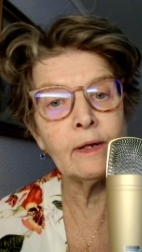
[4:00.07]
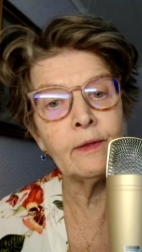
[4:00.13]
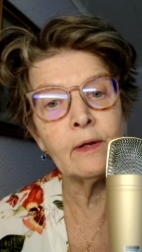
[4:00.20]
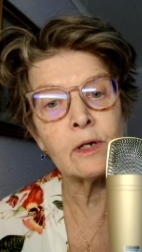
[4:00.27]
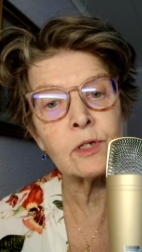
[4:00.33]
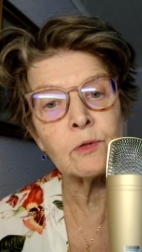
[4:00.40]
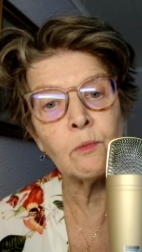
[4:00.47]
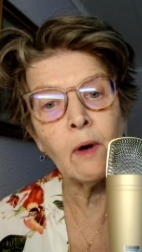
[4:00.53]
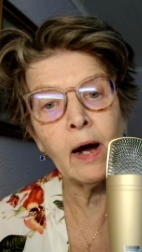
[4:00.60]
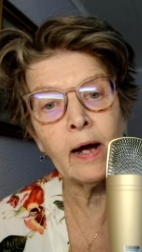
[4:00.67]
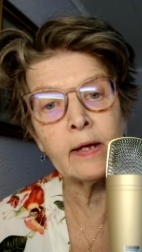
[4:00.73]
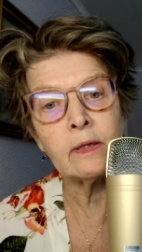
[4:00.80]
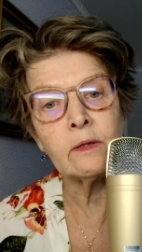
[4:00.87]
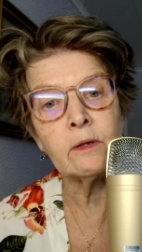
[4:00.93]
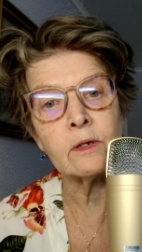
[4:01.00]
there's
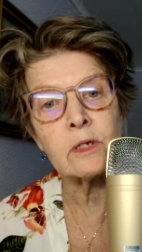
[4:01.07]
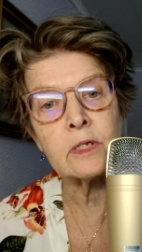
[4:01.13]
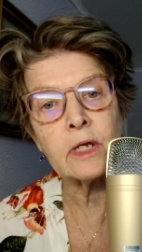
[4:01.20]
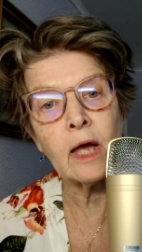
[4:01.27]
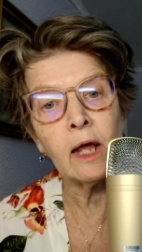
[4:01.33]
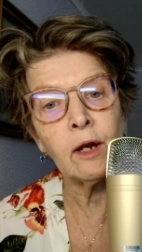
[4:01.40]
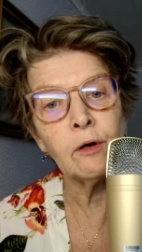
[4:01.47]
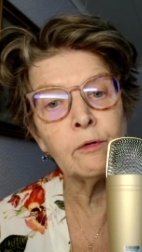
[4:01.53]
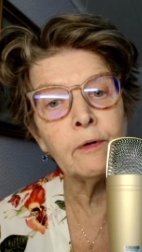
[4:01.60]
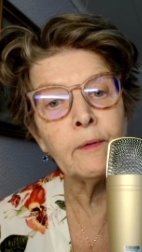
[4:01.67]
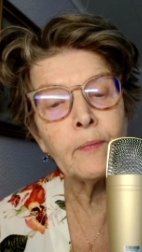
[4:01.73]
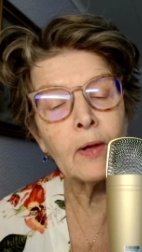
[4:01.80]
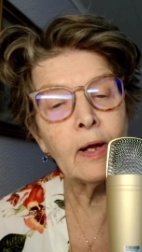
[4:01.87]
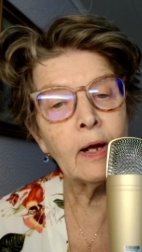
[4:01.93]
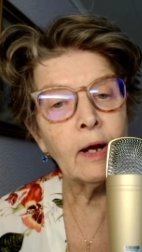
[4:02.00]
white, there's yellow,
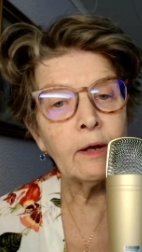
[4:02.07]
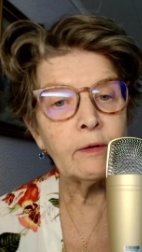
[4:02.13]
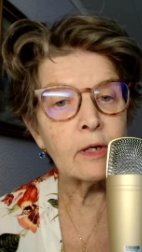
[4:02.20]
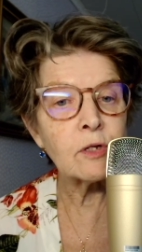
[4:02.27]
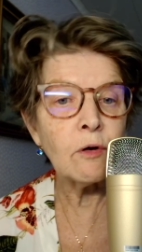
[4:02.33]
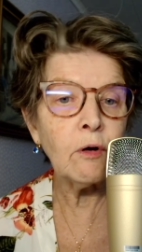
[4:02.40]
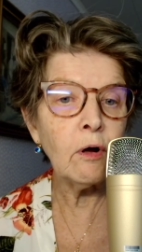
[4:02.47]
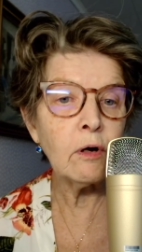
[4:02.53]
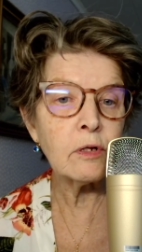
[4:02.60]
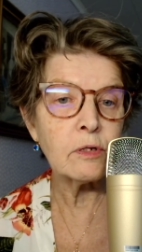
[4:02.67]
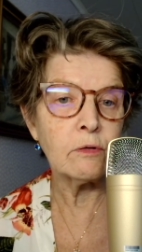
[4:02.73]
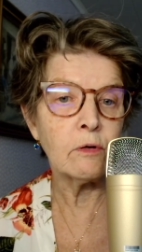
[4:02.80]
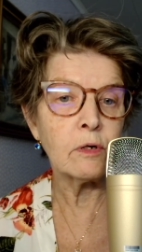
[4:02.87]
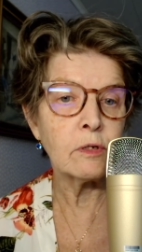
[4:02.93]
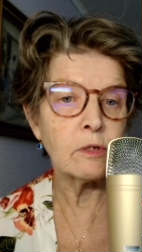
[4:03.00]
there's all
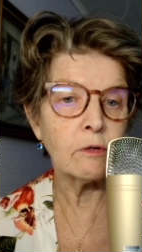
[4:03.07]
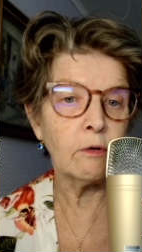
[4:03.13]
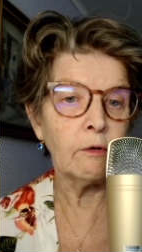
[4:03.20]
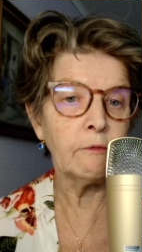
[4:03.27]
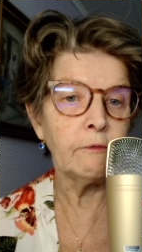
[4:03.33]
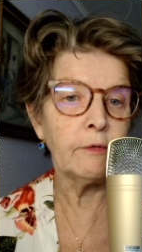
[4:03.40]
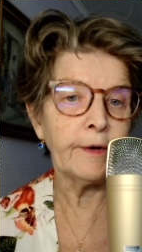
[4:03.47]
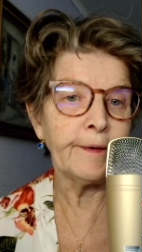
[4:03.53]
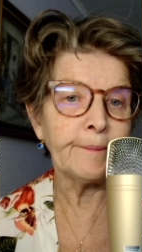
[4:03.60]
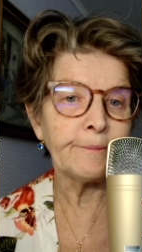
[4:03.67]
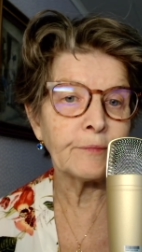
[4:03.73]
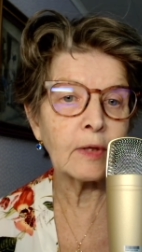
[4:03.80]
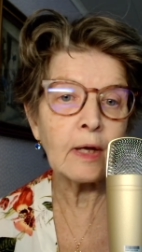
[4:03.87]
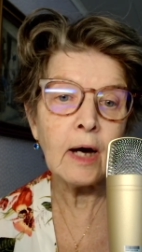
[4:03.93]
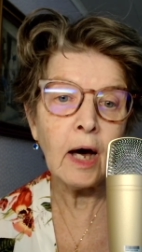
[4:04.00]
sorts of
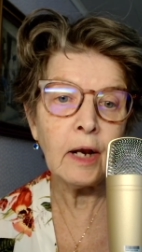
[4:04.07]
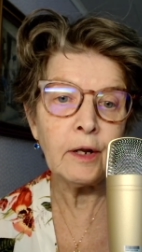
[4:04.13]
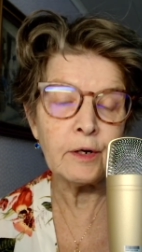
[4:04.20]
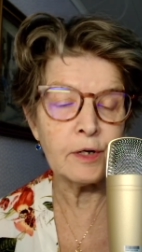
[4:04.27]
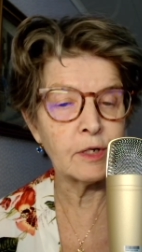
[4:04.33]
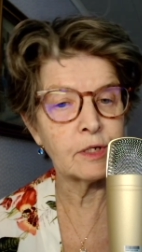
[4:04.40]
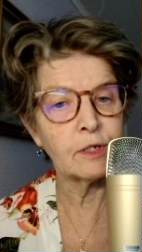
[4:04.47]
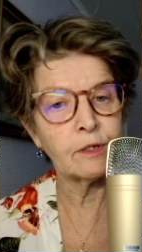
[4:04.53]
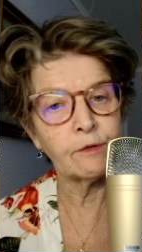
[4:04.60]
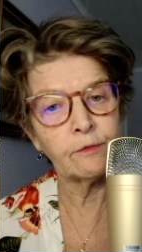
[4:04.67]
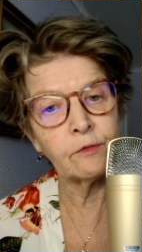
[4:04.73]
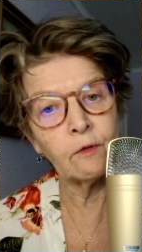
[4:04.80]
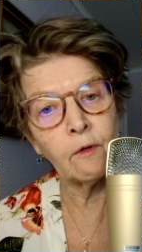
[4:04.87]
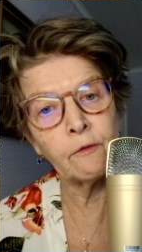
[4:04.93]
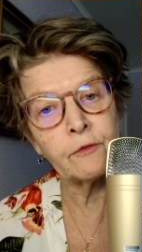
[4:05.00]
colors.
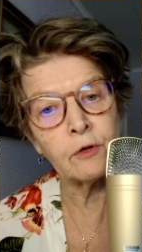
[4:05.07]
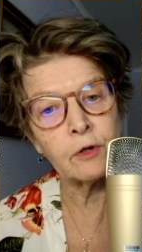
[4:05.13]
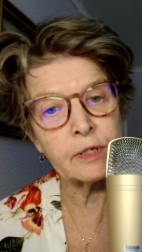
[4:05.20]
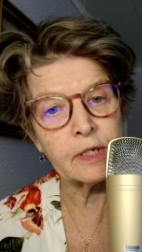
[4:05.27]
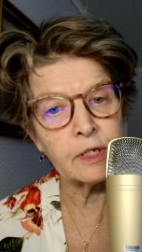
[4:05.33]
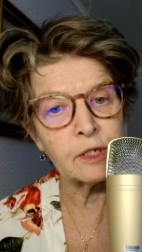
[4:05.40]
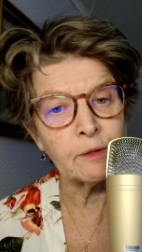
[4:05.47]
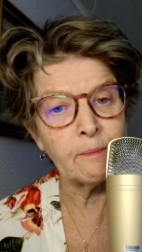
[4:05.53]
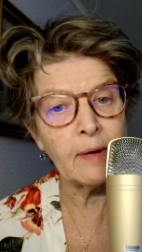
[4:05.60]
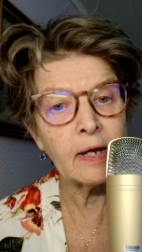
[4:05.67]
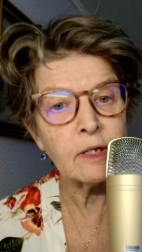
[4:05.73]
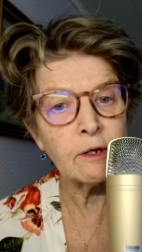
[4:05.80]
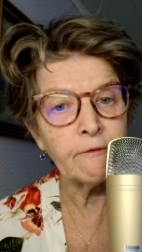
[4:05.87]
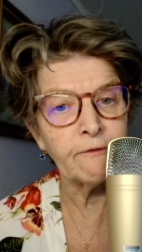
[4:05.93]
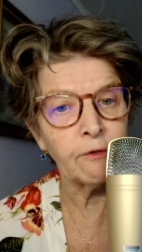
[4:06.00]
So of course this is a
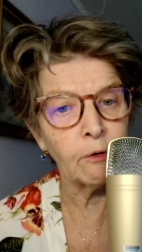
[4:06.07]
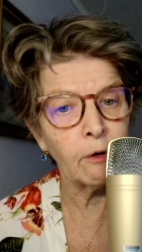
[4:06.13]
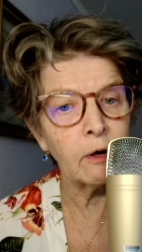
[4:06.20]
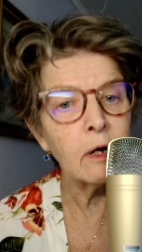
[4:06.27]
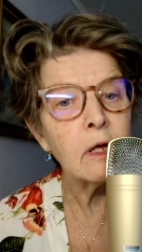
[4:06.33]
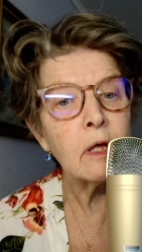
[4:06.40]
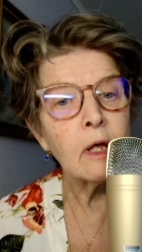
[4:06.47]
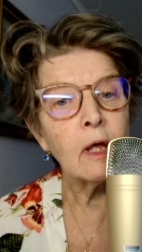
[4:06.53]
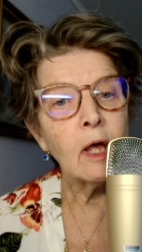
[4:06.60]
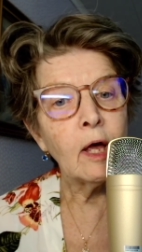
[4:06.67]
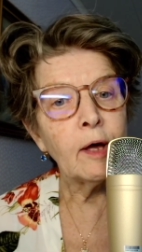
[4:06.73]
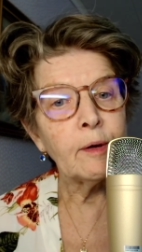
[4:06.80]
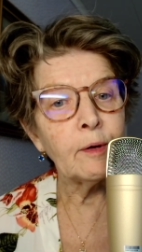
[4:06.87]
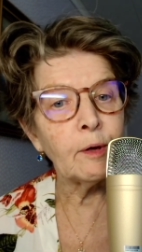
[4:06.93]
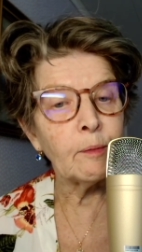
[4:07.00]
metaphor,
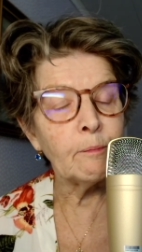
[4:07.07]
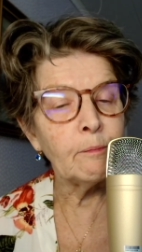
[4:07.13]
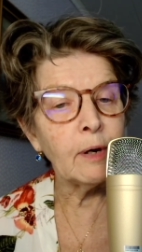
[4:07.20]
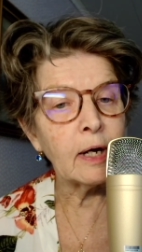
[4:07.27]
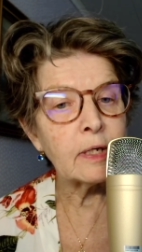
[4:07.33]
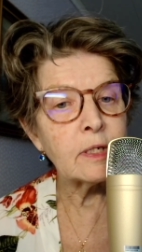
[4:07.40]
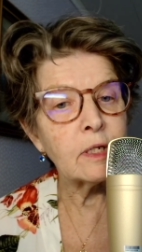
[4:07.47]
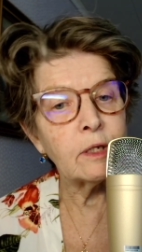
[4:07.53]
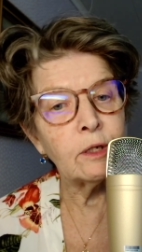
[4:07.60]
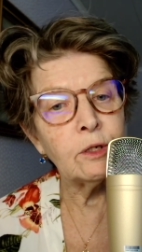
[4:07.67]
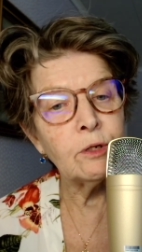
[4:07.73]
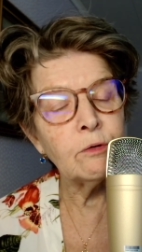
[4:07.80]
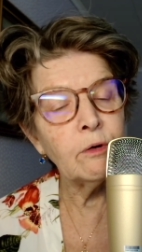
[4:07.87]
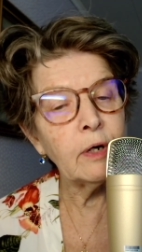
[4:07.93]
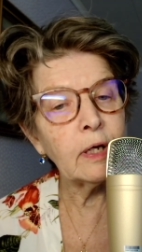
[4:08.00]
but
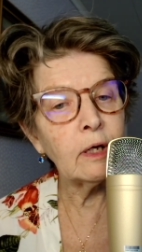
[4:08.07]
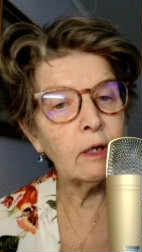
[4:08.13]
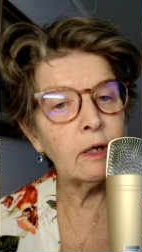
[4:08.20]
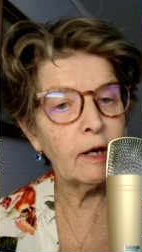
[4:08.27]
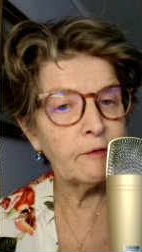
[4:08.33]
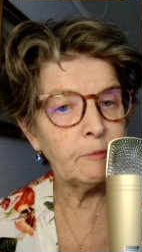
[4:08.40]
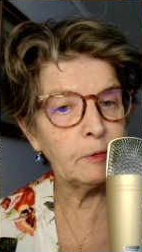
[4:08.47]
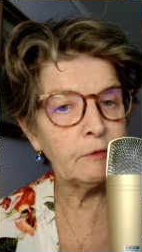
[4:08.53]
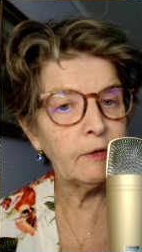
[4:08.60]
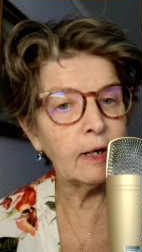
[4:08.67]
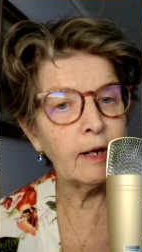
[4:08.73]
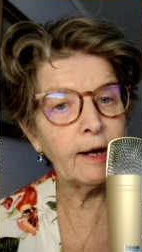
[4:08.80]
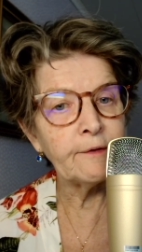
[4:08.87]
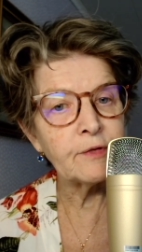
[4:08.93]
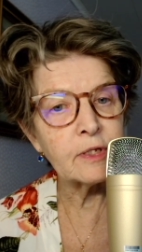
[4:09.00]
during a Life Between
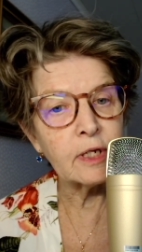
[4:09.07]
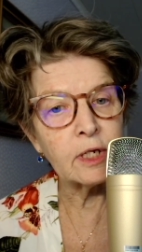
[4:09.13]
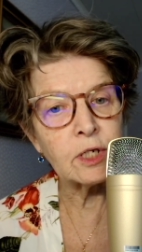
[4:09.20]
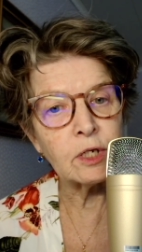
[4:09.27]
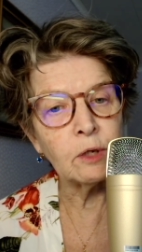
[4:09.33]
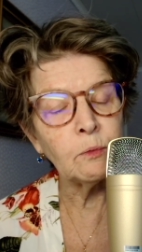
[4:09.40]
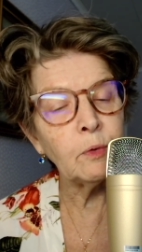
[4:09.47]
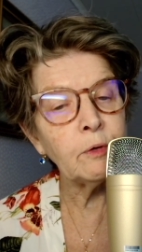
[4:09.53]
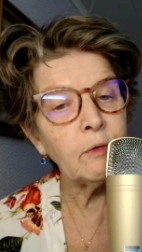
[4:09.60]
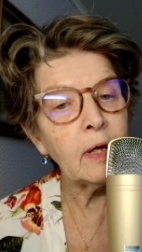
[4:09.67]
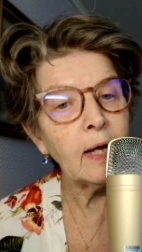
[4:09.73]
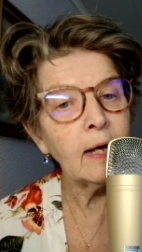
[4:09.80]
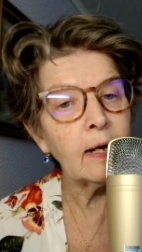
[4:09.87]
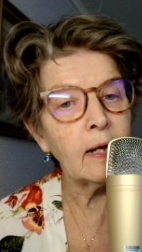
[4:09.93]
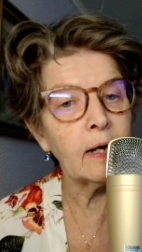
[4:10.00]
Life session we
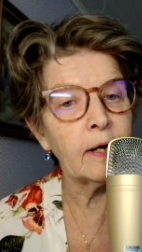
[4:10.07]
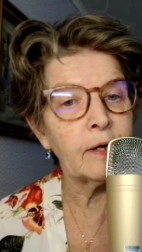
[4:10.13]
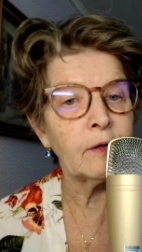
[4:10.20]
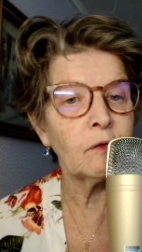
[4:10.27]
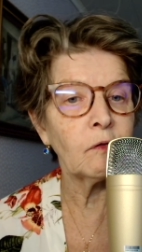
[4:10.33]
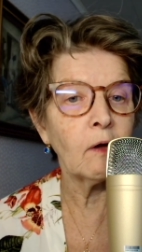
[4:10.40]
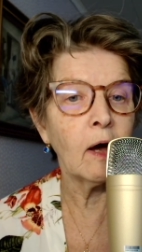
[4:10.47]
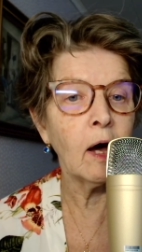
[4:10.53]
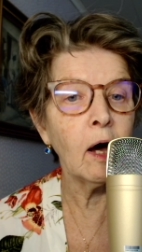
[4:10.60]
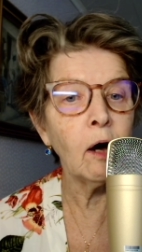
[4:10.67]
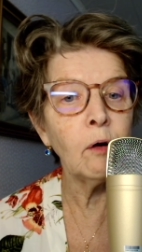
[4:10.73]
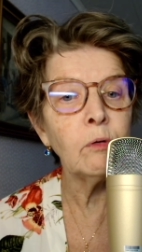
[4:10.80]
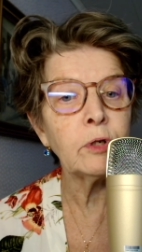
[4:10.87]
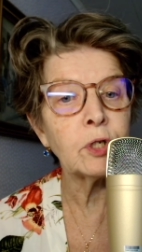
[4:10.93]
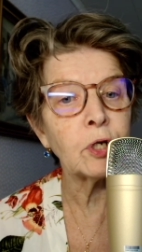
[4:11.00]
realize
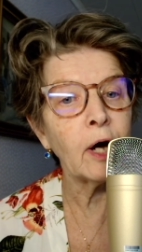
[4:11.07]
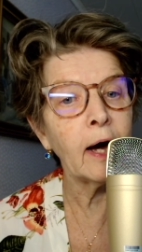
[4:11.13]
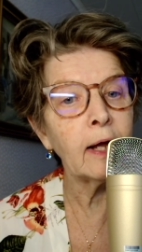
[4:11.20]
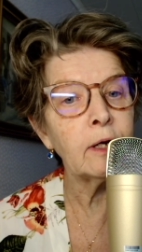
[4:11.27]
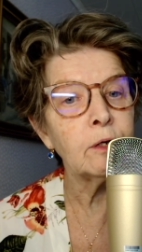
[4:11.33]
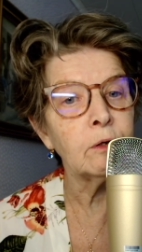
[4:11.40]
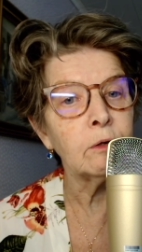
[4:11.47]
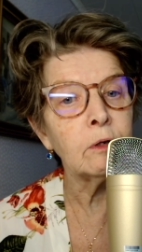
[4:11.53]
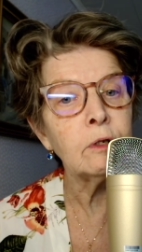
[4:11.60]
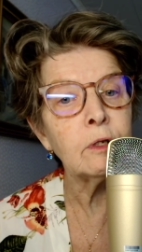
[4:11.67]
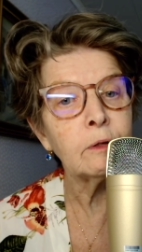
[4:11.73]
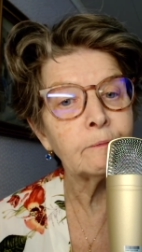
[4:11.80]
how childhood,